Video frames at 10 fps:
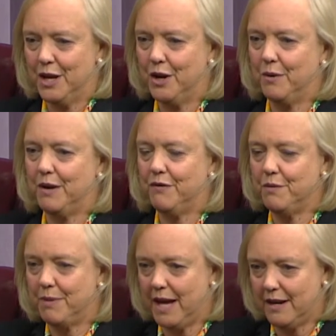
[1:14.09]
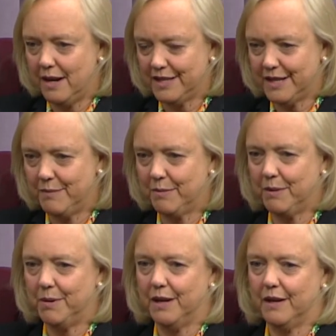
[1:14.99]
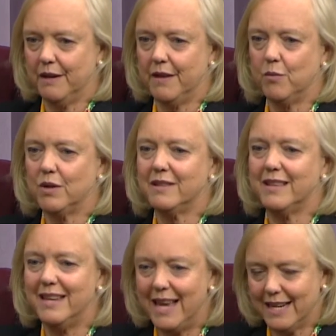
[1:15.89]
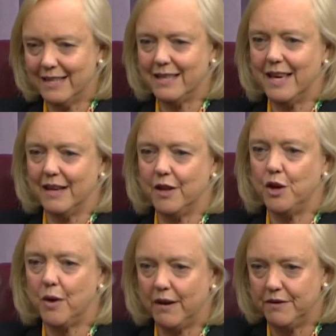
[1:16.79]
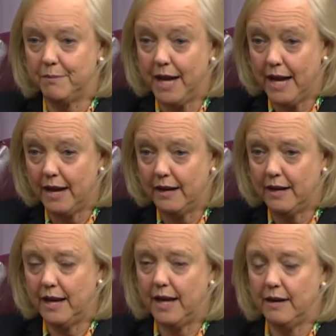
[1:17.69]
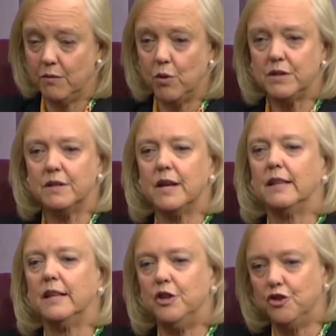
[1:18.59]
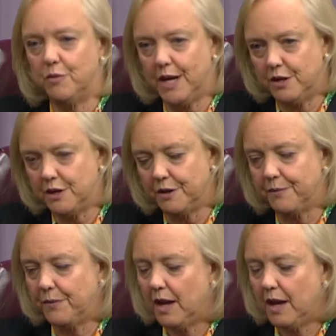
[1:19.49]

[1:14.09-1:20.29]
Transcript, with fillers: You know, if you ban Nazi memorabilia, then what's the next thing that you have to ban? And what does that lead you into?